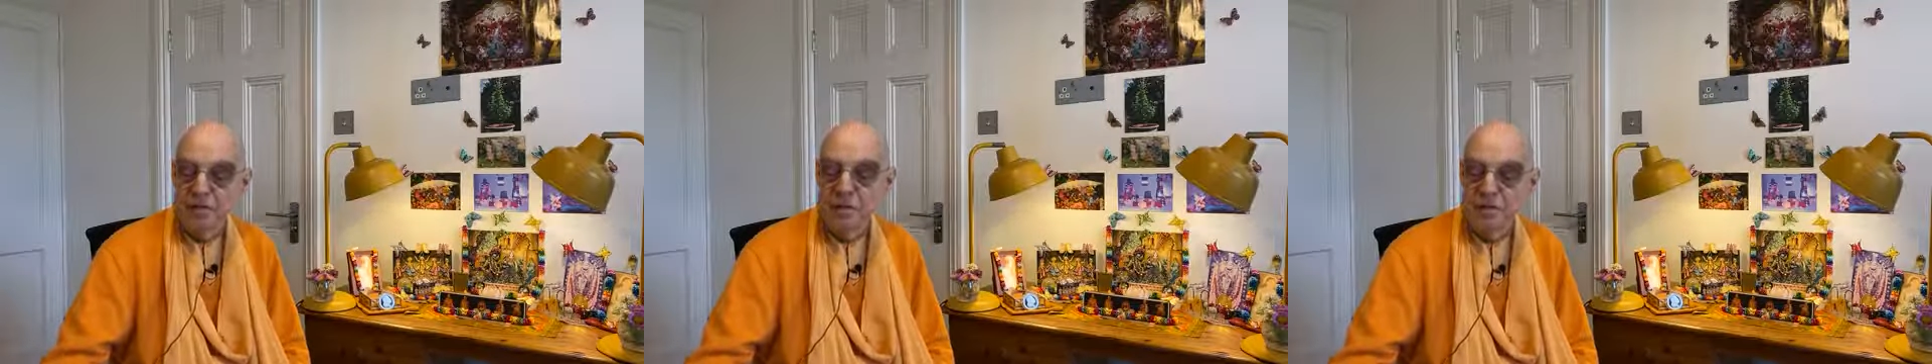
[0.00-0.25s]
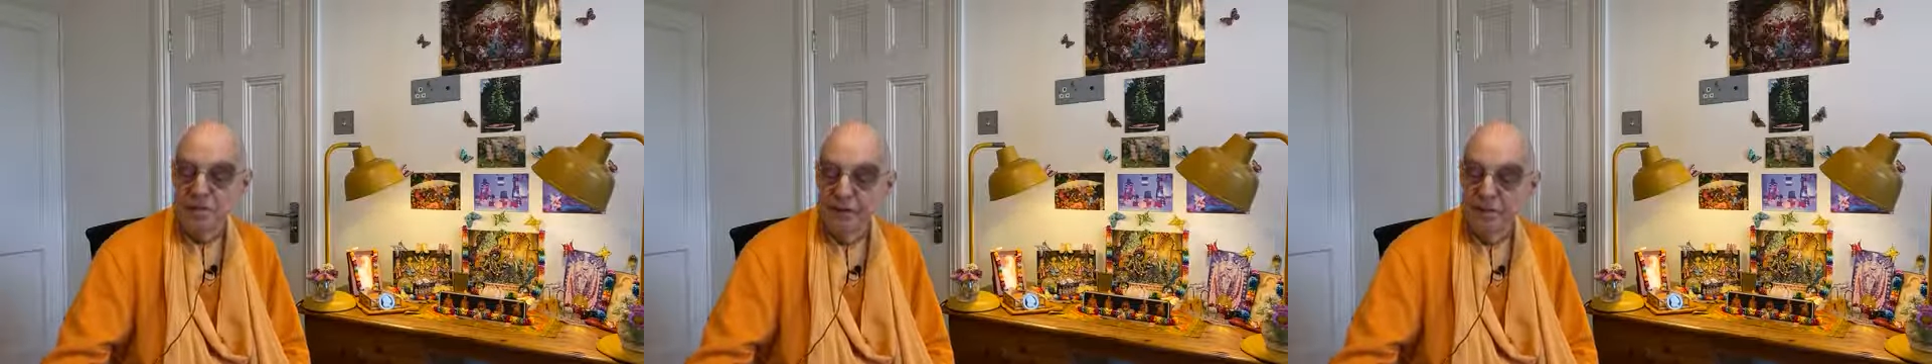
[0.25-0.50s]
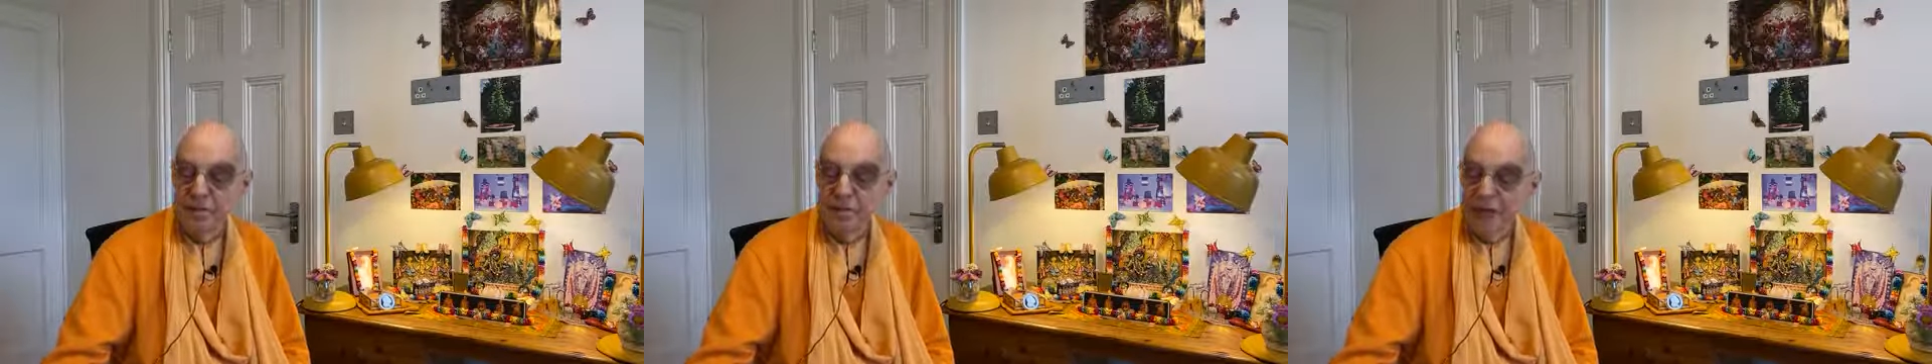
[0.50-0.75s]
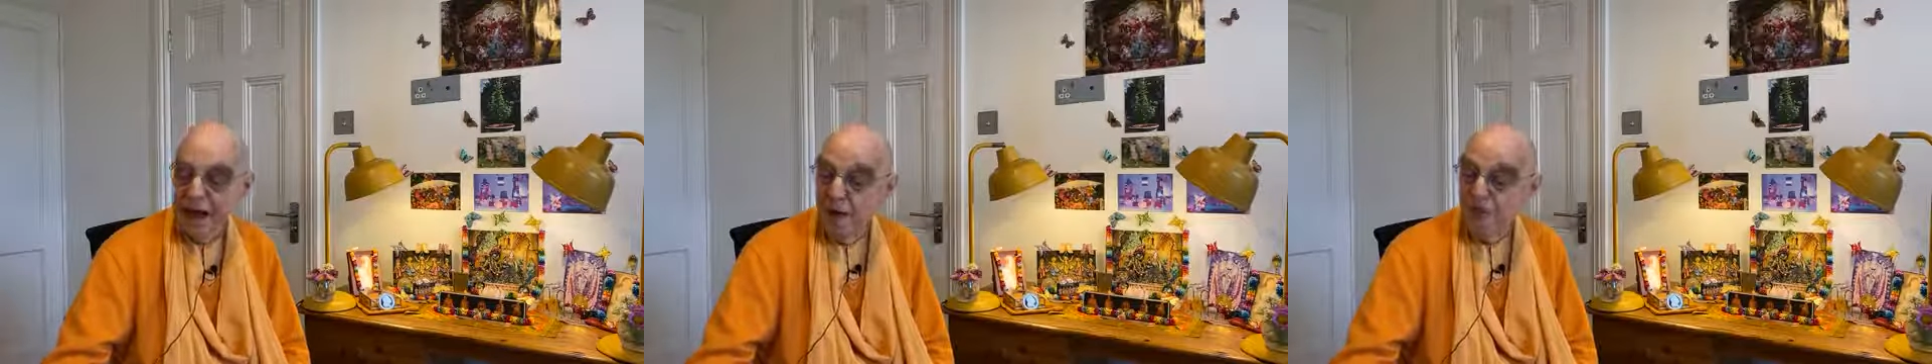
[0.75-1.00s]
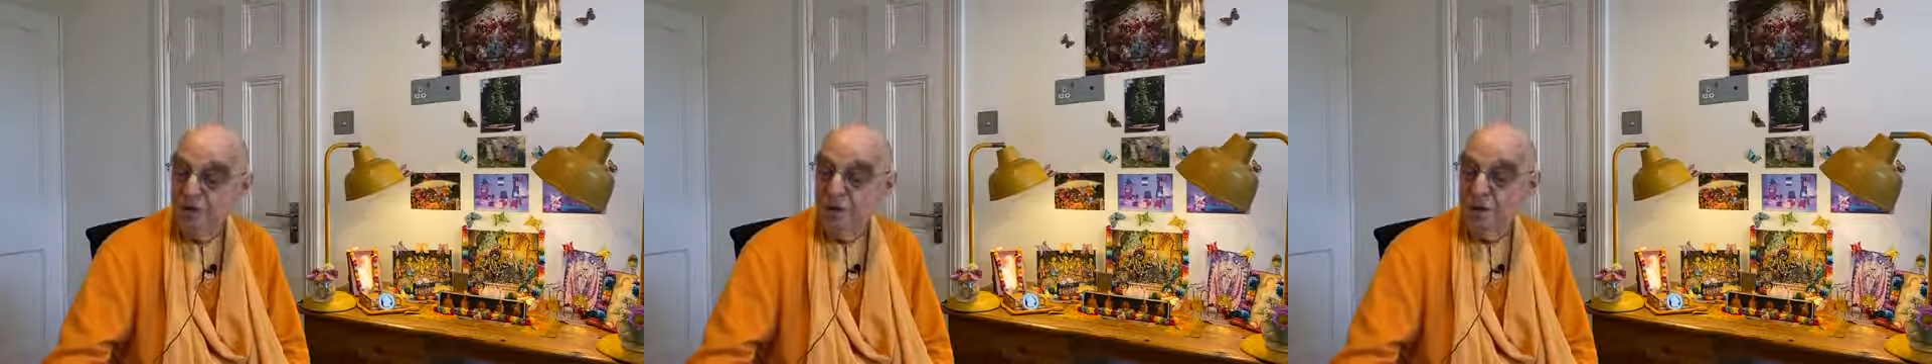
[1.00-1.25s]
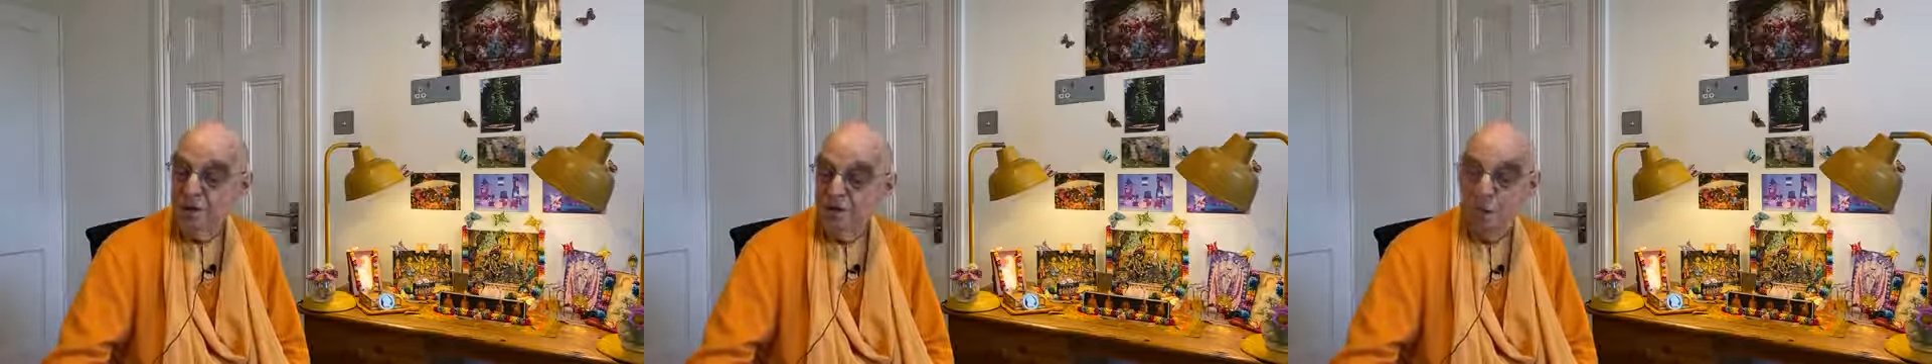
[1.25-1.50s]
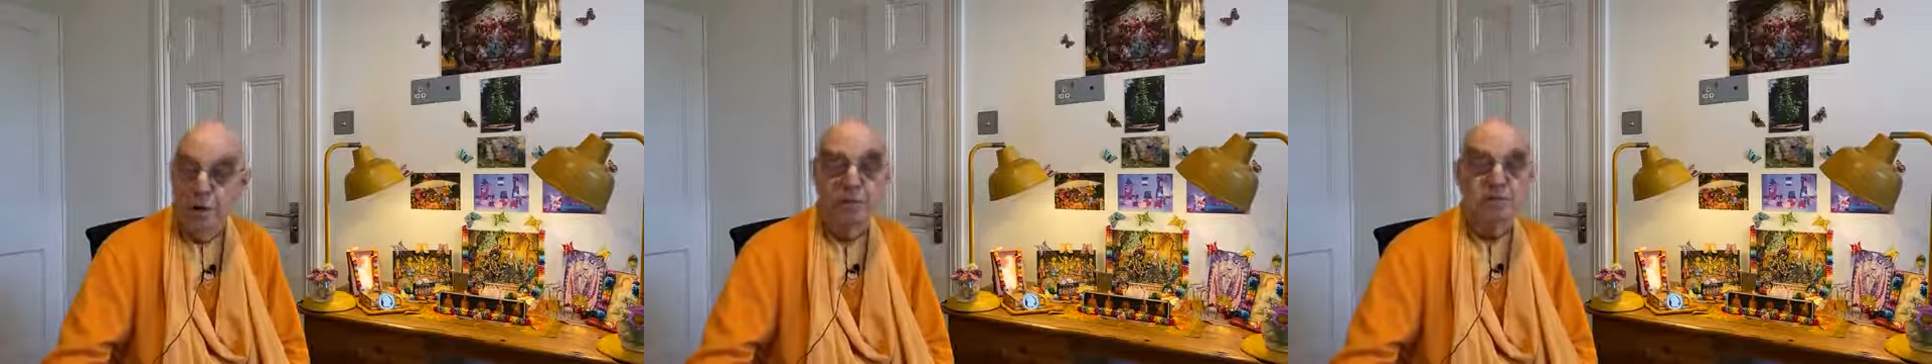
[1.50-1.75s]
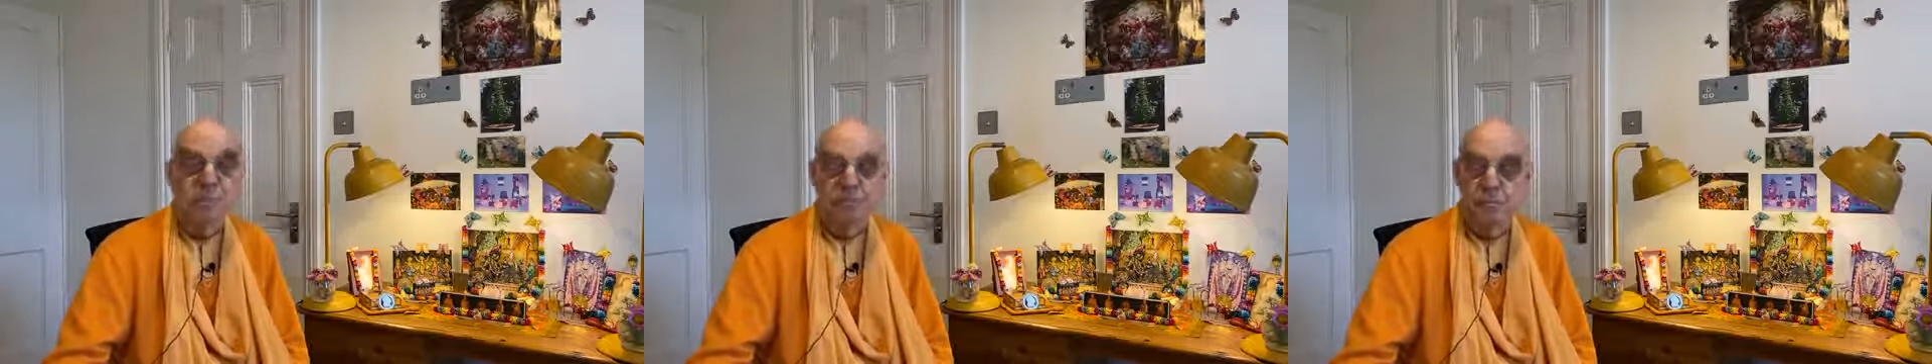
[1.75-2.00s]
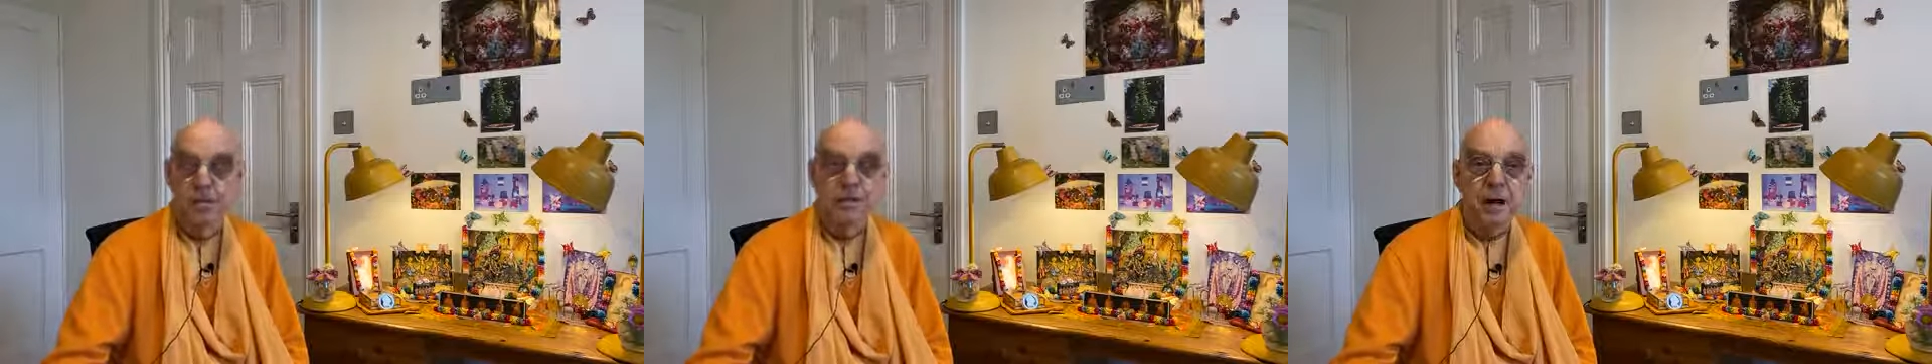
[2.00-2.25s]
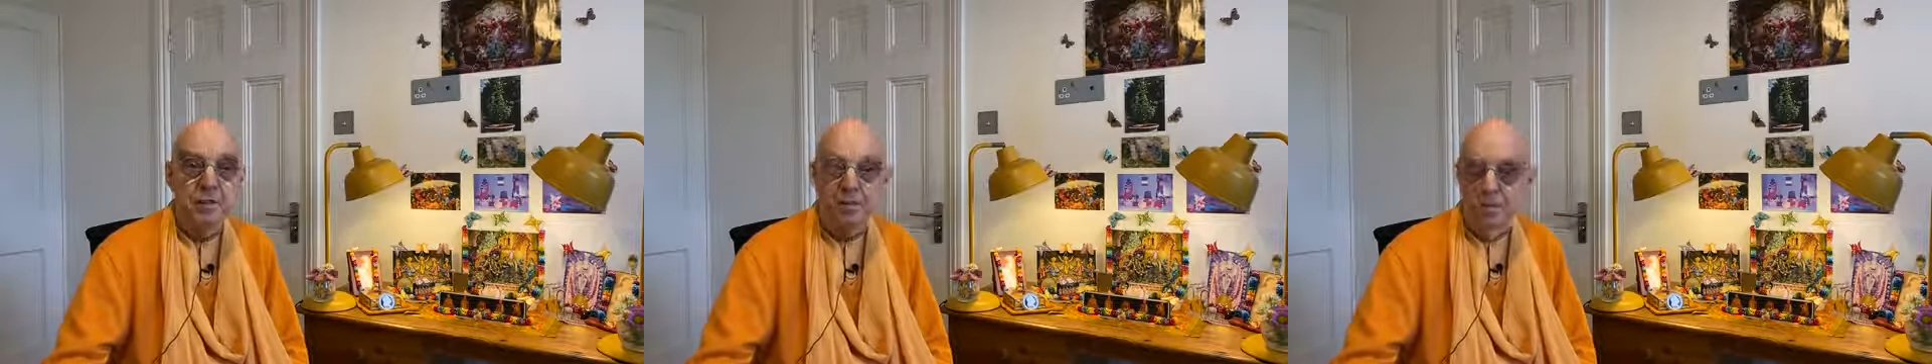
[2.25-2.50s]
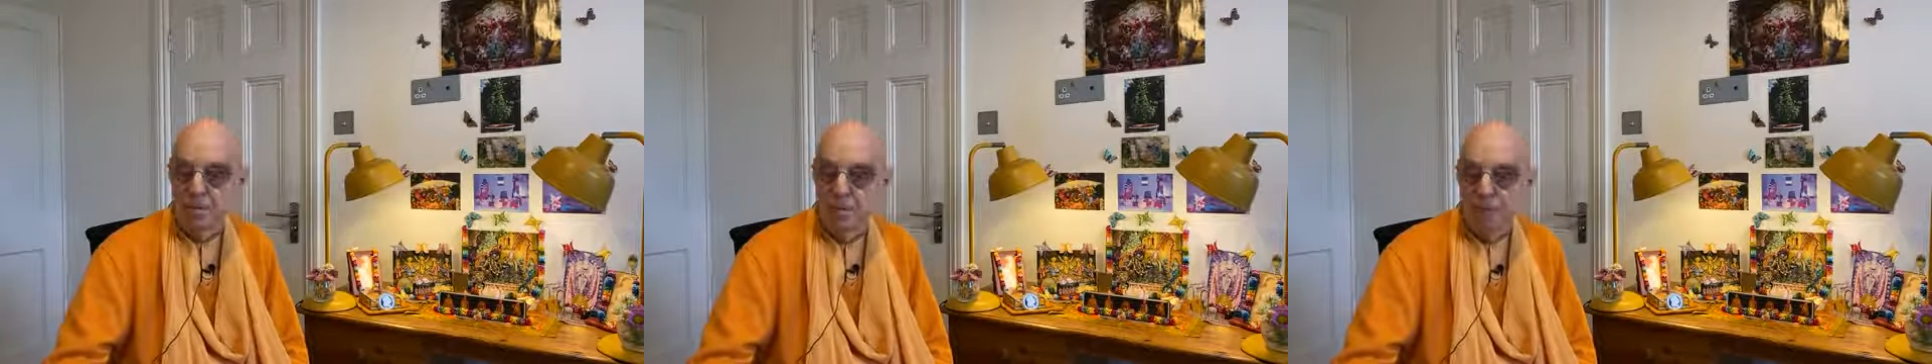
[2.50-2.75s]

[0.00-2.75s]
tending the cows in the forest of Vrindavan